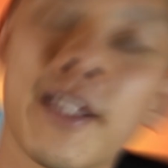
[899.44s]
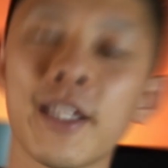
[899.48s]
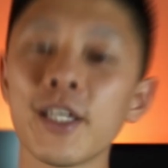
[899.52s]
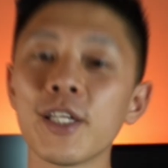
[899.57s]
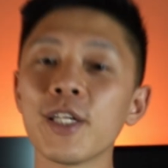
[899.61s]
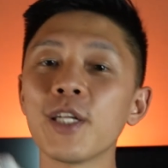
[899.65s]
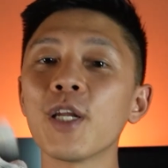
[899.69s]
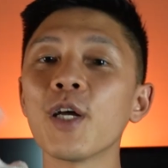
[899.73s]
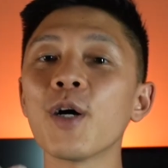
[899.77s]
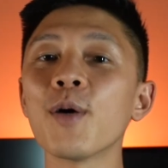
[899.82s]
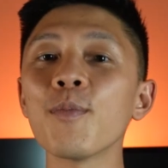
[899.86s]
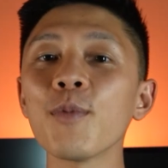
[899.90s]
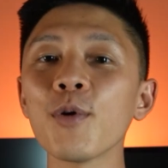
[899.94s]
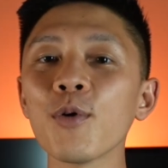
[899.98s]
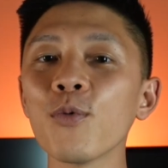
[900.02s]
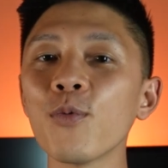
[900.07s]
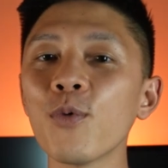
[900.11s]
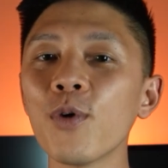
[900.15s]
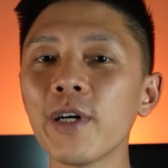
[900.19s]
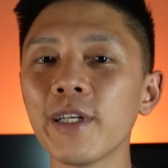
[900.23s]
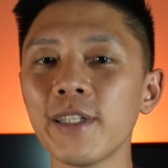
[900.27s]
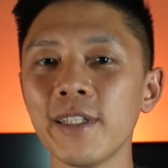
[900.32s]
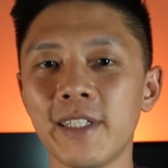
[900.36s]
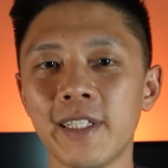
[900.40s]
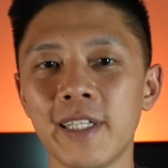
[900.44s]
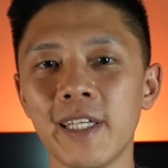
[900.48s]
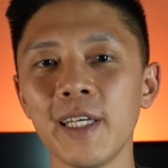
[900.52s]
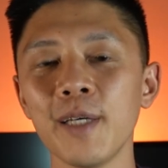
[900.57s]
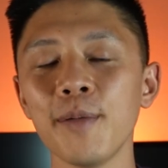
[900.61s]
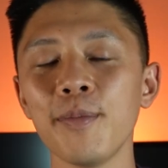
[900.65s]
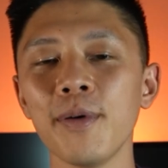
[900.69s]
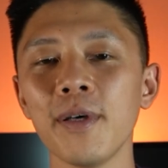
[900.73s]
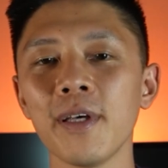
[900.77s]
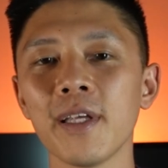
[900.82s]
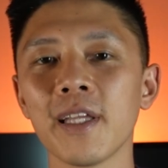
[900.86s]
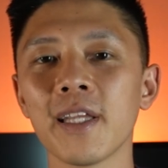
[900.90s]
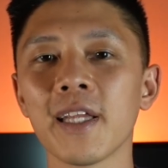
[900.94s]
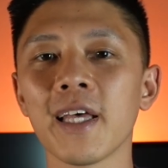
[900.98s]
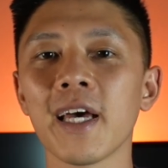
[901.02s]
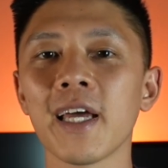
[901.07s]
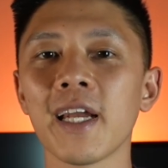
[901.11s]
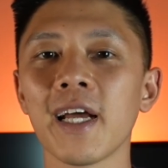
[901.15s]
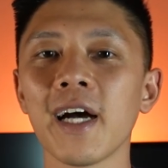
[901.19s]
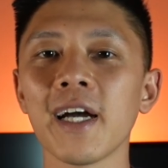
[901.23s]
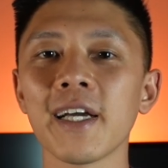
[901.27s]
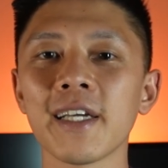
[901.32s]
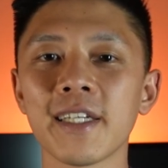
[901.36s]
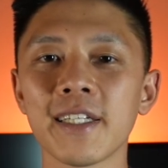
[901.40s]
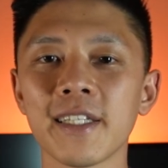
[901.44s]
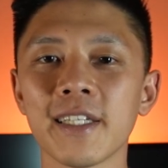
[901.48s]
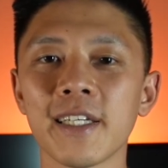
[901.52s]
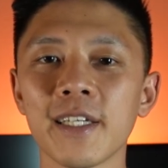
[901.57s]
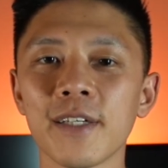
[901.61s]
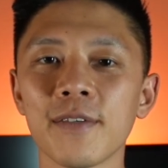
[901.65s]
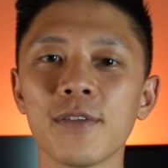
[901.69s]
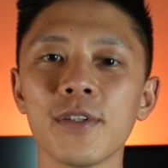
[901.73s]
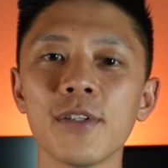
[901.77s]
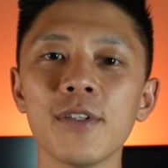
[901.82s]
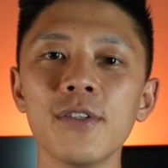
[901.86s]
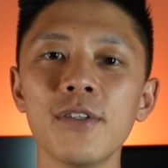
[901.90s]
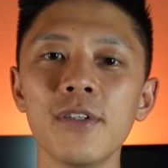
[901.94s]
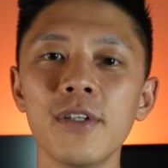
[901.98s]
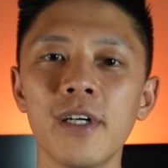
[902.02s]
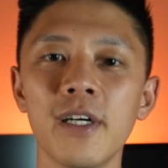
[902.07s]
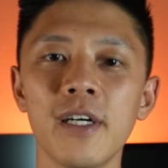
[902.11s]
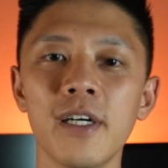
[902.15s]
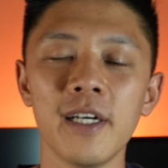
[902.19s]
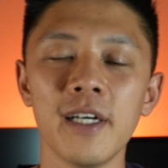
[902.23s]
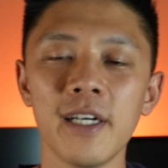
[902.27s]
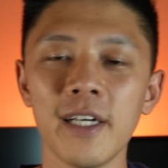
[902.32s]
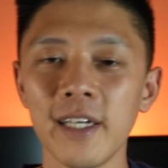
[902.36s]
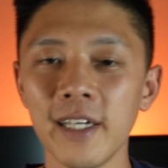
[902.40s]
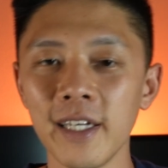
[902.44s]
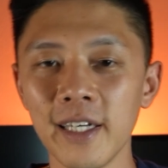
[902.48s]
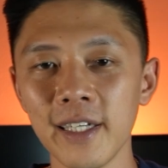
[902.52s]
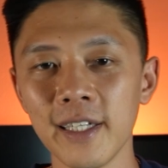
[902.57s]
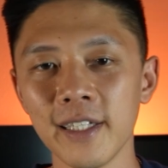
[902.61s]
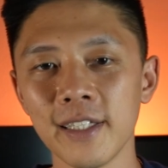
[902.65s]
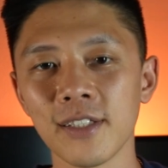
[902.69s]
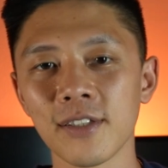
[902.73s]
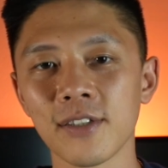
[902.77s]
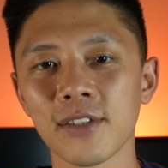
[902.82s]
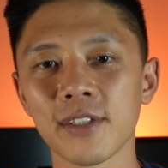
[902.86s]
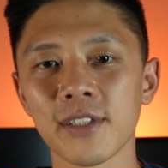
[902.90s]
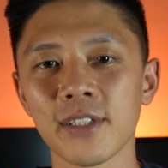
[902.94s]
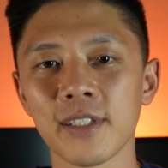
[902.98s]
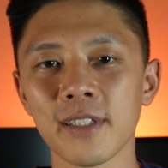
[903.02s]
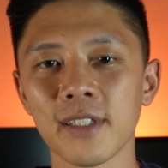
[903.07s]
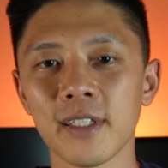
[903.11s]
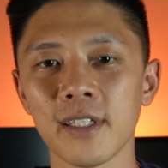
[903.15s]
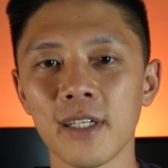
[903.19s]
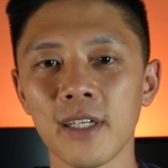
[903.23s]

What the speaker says: The number one tip that I can give you is